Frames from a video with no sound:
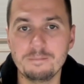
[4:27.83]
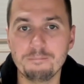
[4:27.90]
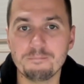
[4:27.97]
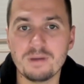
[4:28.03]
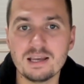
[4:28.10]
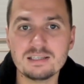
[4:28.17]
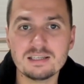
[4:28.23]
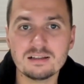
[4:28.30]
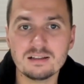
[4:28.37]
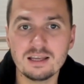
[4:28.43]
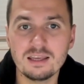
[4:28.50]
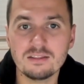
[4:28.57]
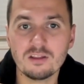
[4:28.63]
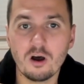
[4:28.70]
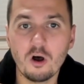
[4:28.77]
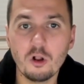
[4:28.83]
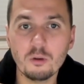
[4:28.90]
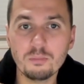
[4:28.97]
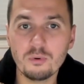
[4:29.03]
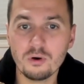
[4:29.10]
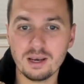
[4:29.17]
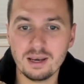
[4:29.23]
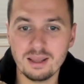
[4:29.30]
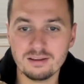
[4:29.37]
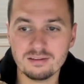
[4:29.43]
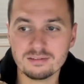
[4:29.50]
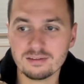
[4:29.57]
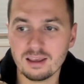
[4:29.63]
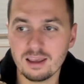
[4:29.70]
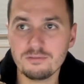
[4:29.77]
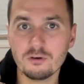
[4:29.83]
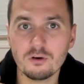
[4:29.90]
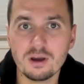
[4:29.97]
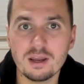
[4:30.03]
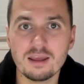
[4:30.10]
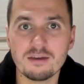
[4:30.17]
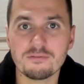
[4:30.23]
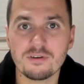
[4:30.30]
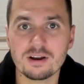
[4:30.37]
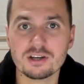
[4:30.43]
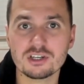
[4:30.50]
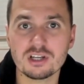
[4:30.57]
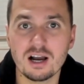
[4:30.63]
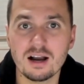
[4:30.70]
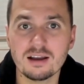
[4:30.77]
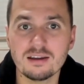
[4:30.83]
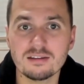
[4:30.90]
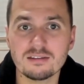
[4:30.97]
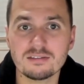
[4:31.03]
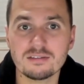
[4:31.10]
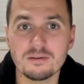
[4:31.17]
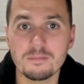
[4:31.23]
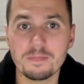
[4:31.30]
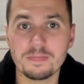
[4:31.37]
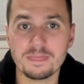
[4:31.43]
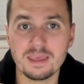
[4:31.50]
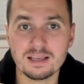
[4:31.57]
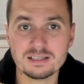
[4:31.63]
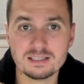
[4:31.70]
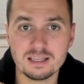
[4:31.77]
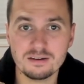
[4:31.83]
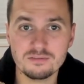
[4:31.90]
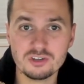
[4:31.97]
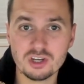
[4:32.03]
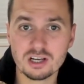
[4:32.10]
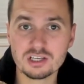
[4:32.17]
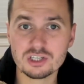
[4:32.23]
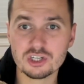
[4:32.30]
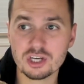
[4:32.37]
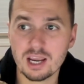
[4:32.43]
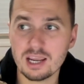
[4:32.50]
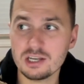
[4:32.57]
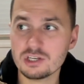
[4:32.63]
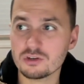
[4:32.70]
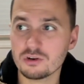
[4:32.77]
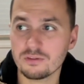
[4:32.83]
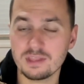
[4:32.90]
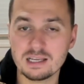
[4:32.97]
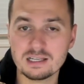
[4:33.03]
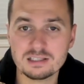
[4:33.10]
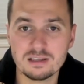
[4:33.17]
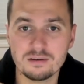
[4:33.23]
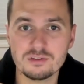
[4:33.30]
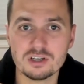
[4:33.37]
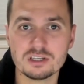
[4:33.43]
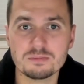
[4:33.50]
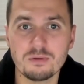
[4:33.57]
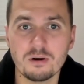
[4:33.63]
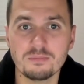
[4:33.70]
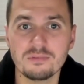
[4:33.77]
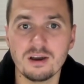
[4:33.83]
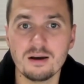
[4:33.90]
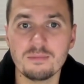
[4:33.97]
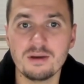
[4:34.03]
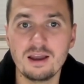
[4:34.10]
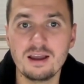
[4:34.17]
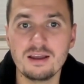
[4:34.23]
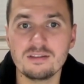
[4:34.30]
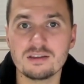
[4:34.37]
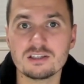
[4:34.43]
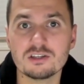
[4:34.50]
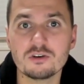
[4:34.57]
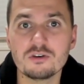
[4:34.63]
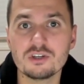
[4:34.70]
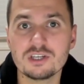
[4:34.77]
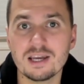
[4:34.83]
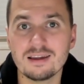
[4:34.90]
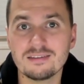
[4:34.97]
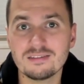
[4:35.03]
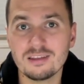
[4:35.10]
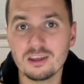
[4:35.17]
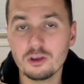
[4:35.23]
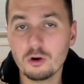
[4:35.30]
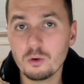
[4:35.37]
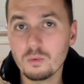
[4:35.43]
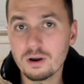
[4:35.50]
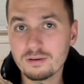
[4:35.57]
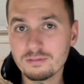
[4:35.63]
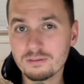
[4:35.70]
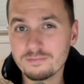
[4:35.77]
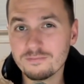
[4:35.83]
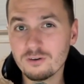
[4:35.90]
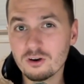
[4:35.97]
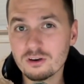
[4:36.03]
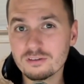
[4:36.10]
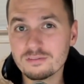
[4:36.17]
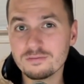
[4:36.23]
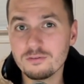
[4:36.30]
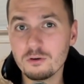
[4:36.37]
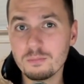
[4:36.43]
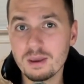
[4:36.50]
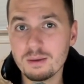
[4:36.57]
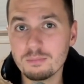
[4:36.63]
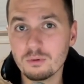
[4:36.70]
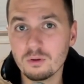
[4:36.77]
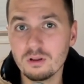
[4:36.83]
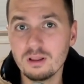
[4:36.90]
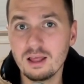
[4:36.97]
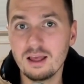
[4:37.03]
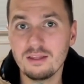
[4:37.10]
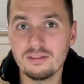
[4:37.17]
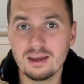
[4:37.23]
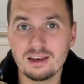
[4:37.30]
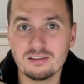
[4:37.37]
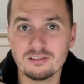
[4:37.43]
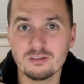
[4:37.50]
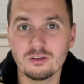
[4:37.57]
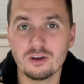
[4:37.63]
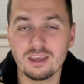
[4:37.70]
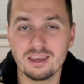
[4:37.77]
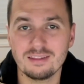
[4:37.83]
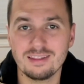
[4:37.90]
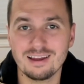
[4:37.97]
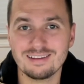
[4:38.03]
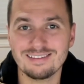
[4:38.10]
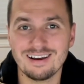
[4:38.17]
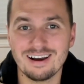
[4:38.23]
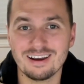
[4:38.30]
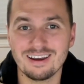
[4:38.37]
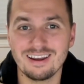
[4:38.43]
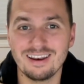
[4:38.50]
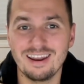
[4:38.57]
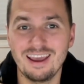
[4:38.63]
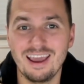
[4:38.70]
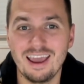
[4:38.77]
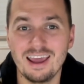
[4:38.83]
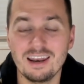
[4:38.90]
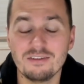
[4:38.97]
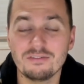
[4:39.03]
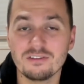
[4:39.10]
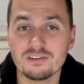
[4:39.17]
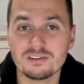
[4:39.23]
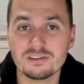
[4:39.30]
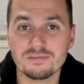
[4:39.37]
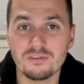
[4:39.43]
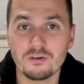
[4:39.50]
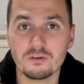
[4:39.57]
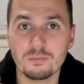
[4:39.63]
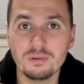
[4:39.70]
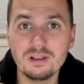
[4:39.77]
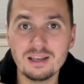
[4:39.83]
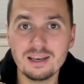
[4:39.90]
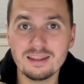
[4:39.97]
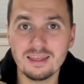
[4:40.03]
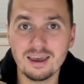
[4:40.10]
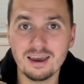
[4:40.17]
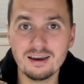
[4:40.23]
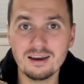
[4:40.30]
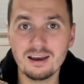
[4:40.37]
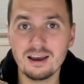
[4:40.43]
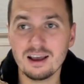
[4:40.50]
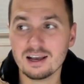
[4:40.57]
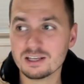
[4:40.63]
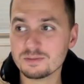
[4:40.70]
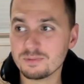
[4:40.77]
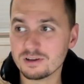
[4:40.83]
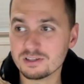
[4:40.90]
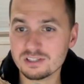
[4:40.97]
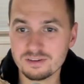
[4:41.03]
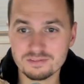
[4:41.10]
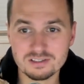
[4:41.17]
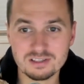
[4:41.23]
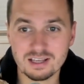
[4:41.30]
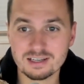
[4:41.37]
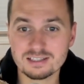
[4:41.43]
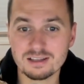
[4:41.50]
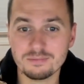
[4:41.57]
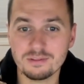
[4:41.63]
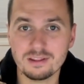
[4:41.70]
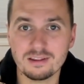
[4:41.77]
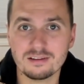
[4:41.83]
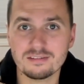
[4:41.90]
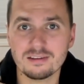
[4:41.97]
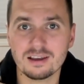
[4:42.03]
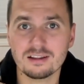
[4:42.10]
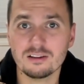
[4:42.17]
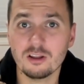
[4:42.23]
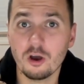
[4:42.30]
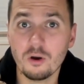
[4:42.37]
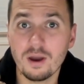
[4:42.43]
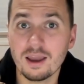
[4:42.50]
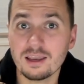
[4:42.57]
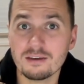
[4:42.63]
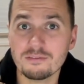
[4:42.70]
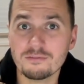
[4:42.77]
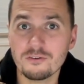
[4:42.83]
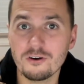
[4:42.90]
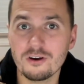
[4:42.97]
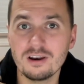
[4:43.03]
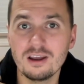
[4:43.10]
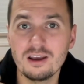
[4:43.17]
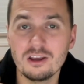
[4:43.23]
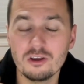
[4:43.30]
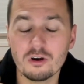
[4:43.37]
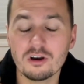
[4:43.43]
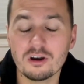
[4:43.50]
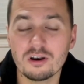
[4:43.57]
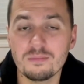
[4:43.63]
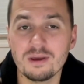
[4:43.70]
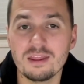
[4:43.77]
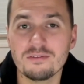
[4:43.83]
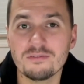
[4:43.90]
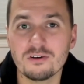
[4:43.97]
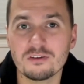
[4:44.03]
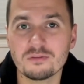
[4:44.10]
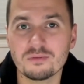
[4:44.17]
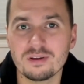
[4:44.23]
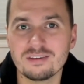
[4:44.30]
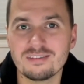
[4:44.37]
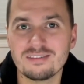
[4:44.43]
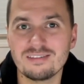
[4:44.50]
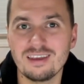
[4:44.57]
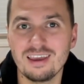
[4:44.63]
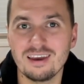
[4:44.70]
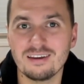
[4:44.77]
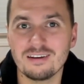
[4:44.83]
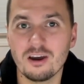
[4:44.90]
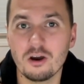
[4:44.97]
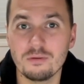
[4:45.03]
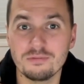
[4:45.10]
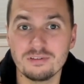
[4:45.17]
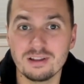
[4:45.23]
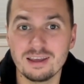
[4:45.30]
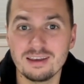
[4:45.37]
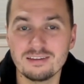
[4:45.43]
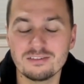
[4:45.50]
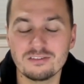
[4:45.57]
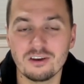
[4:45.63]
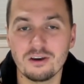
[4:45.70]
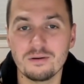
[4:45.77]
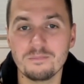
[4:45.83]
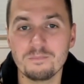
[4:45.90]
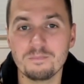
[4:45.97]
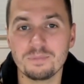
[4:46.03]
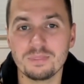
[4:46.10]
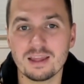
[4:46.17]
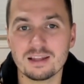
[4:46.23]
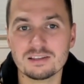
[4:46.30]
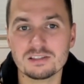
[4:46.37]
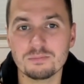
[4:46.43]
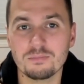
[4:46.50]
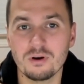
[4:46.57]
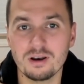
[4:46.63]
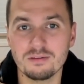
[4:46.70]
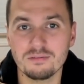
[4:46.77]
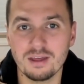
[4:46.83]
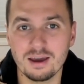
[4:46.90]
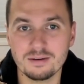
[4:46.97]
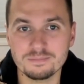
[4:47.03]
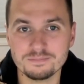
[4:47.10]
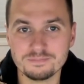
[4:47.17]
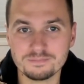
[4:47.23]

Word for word: Basically, the whole point is if you're hitting fresh targets, things that have just changed or things that have just popped up, there's a good chance that you're one of the first few people that is looking at that target. And if there's a vulnerability there, especially if it's like something that's like low hanging fruit, you're going to be the first one to see it, hopefully. So that's the point of that.